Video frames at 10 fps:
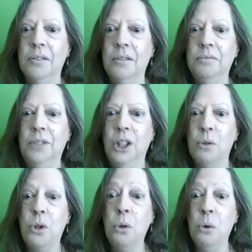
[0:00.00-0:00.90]
you know,
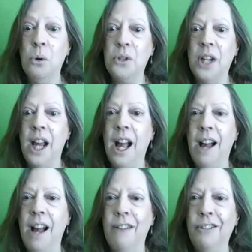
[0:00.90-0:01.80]
tool to have
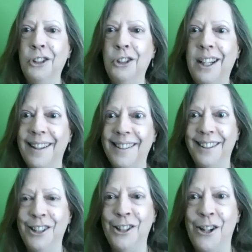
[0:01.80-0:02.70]
in your kit. That,
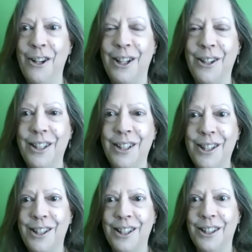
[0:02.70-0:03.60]
you know, I've got all
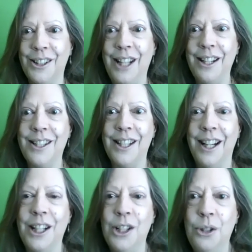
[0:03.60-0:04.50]
these things that I
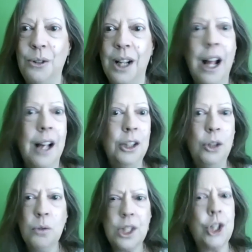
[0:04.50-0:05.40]
can do to
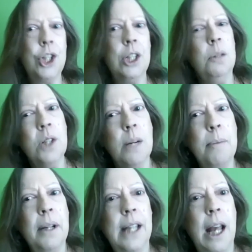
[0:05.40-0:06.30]
Sheila, you were talking
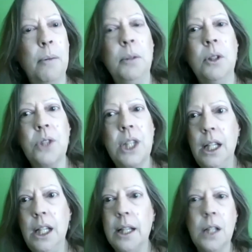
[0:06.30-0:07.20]
about chamomile
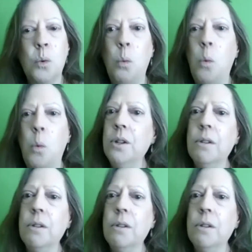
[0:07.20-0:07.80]
tea. That's wonderful